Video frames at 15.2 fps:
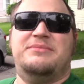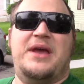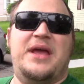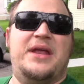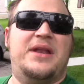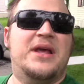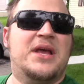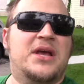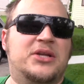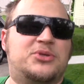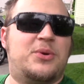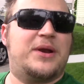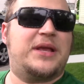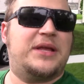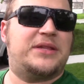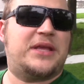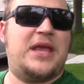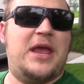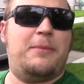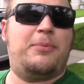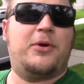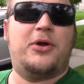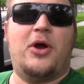man. Just want to get the
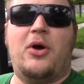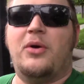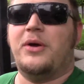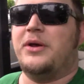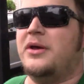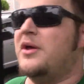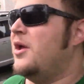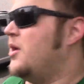camper going.